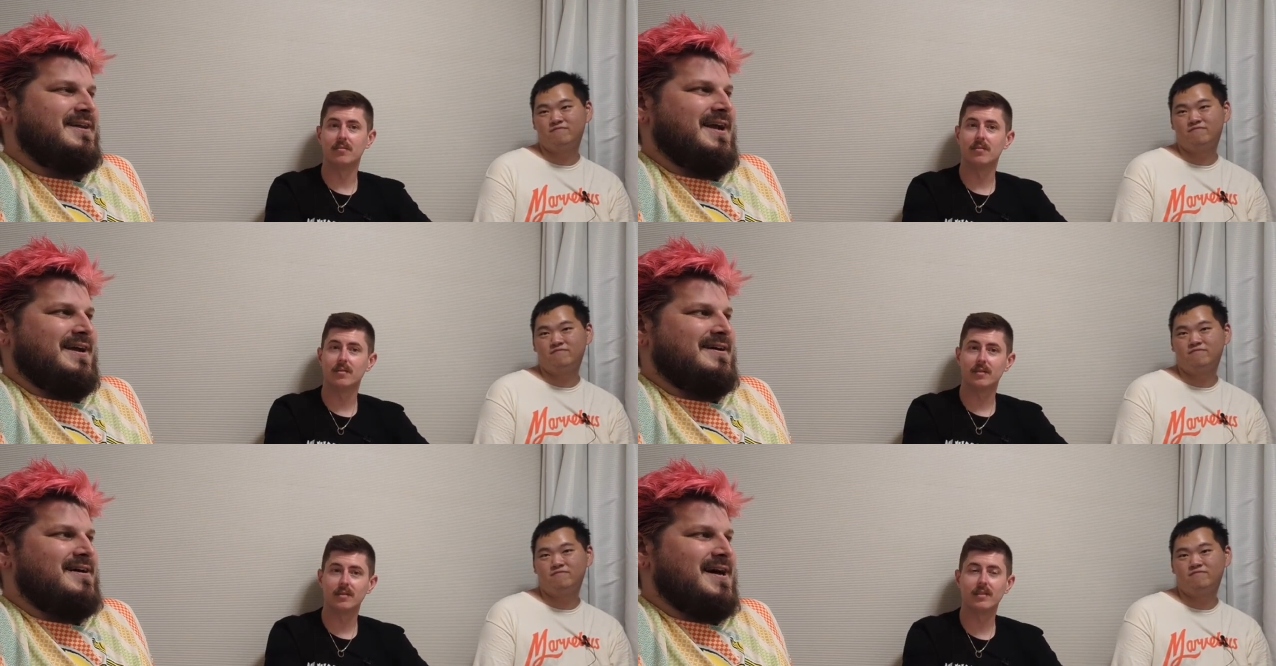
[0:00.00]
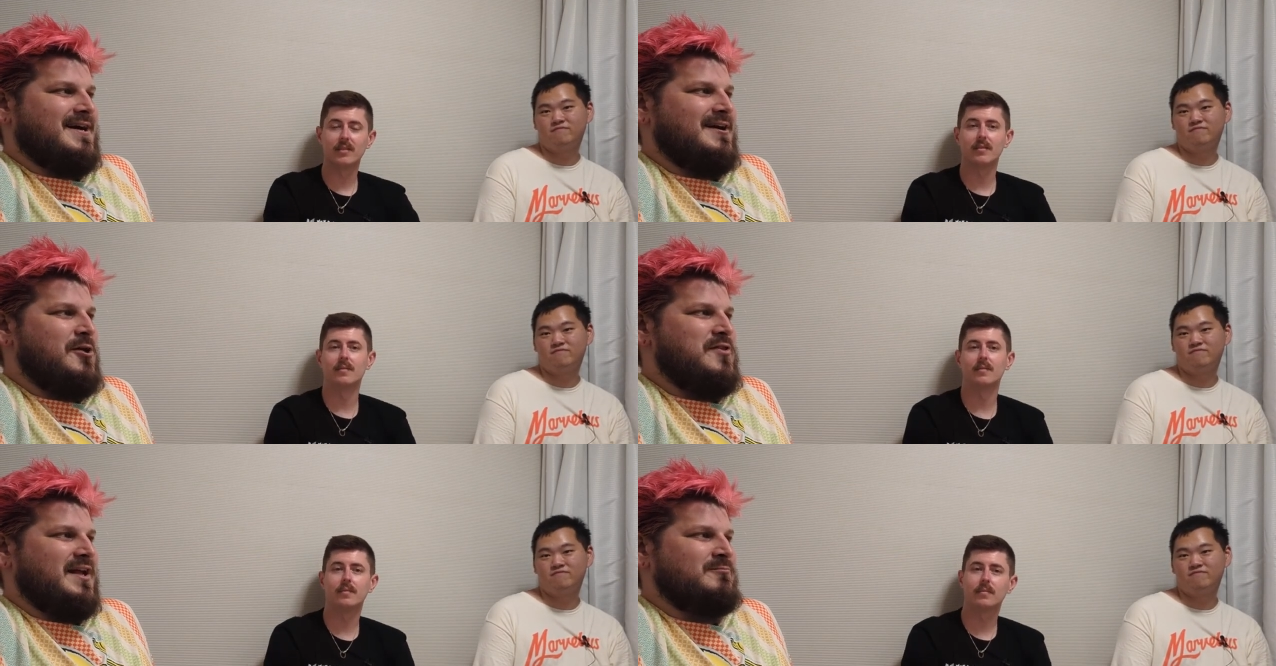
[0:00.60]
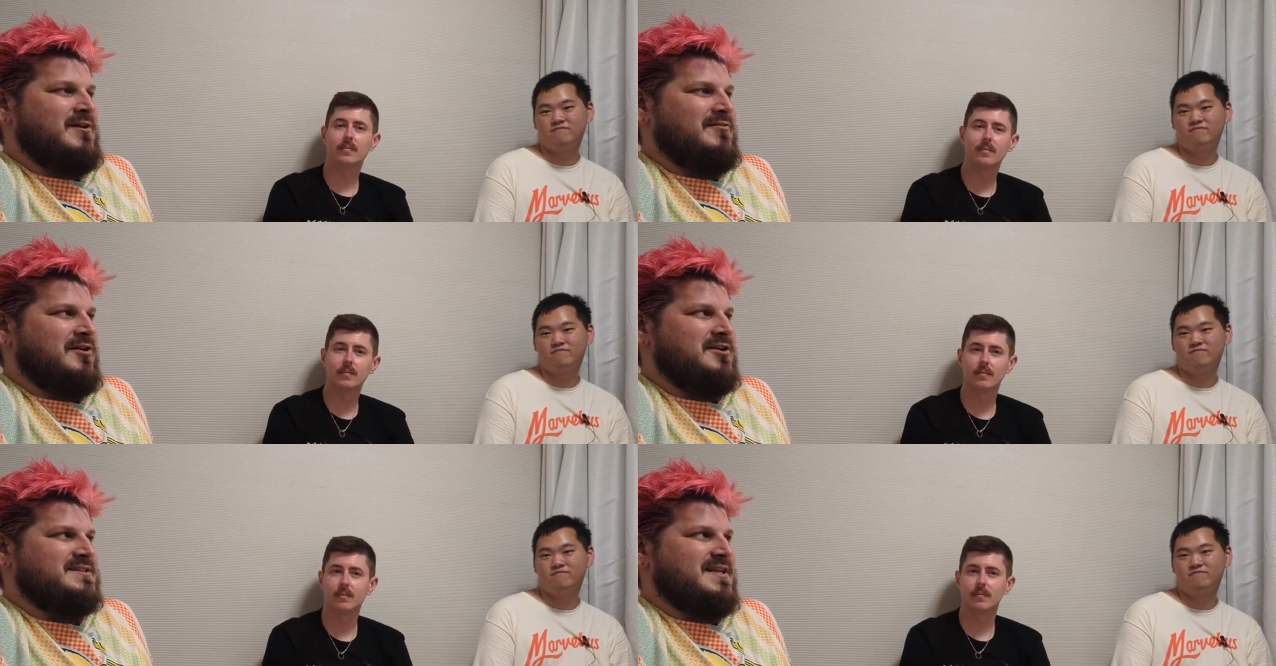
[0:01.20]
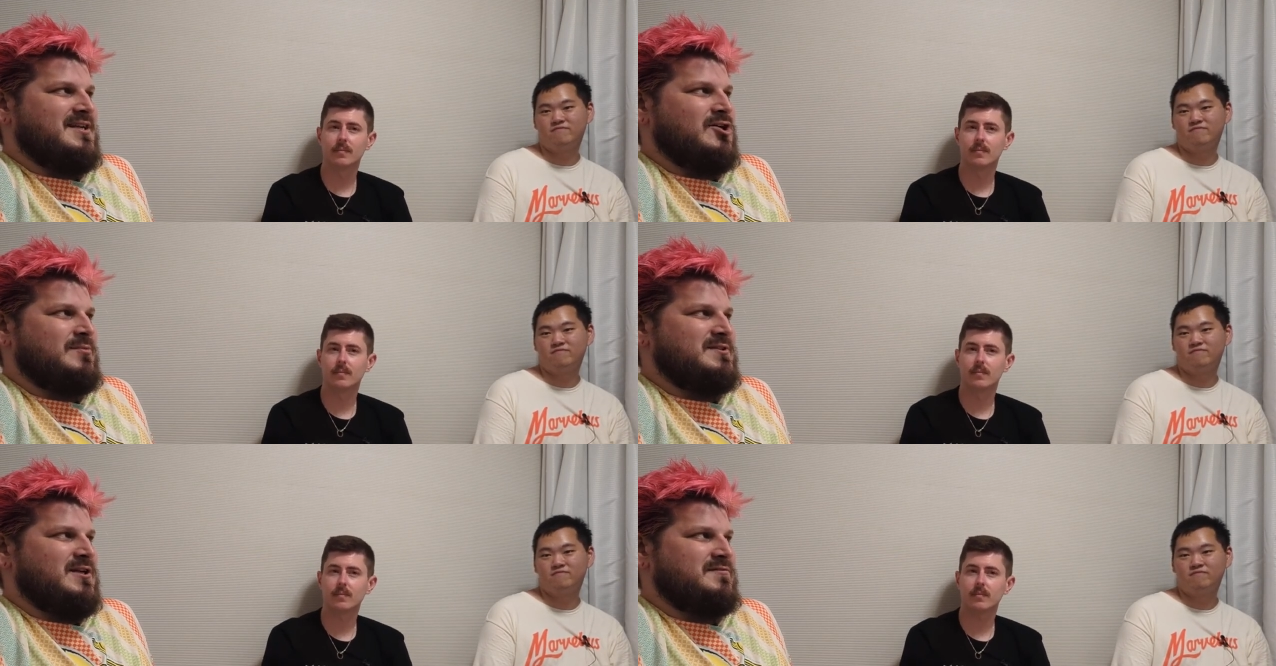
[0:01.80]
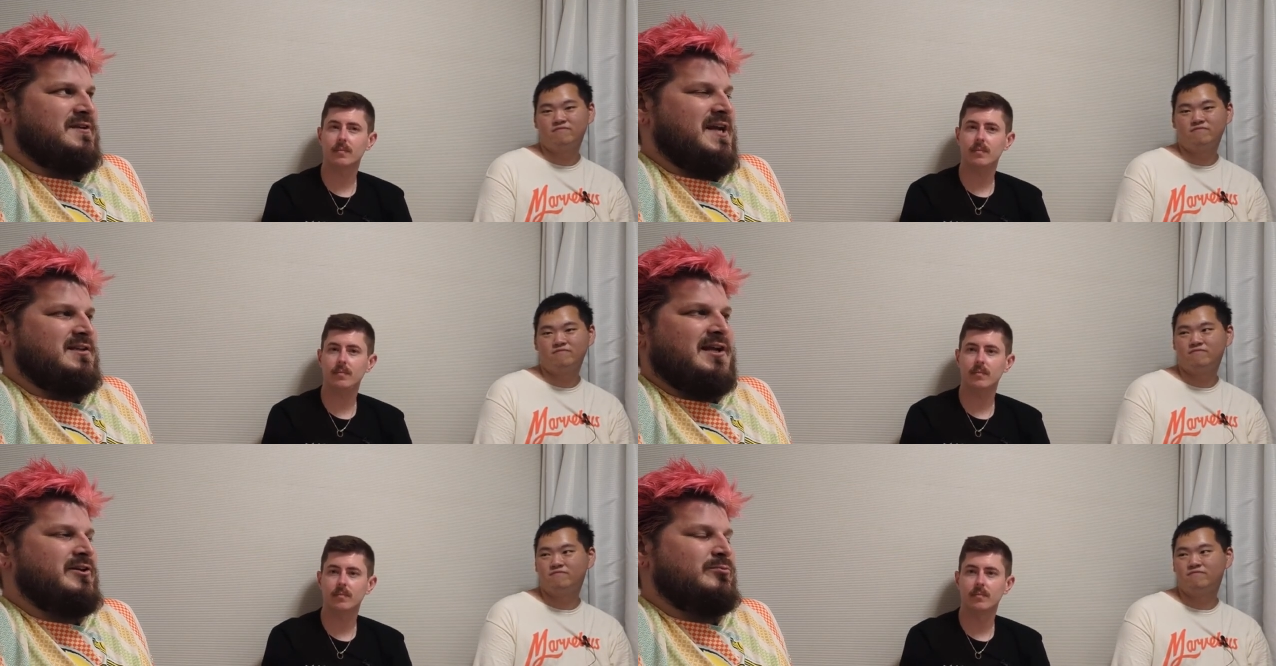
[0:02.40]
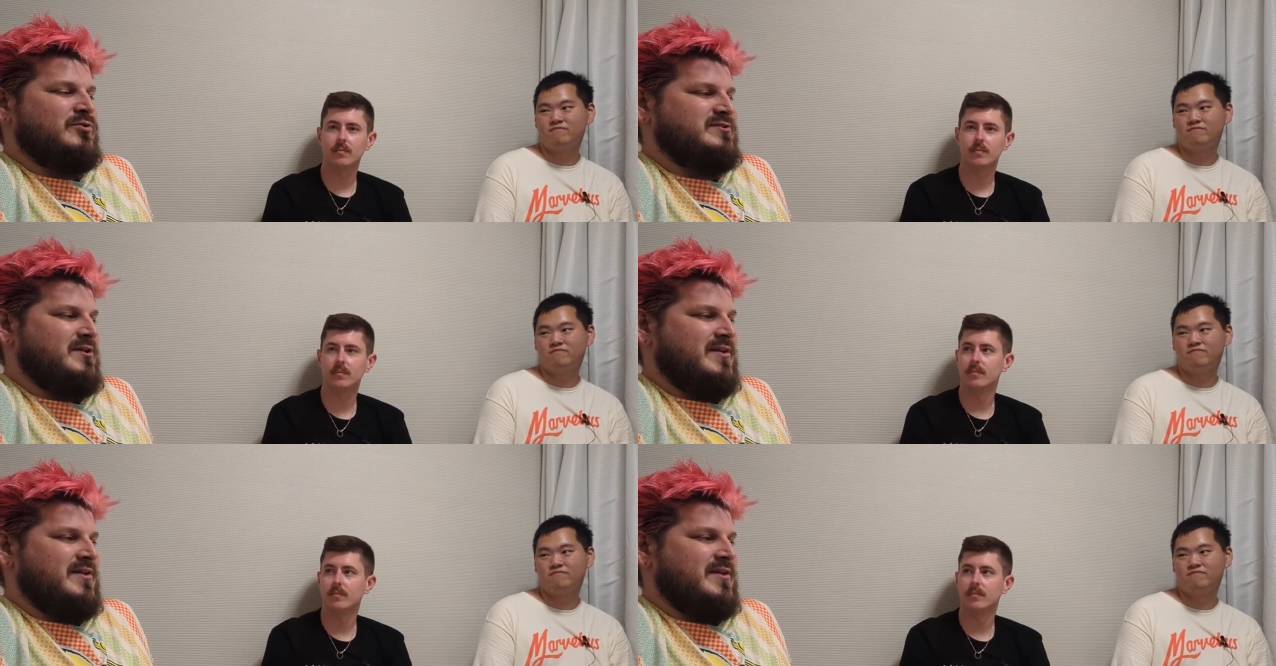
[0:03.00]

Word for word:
Speaker 1: yeah, I, I don't think we're ever going to see that type of stuff again. London wasn't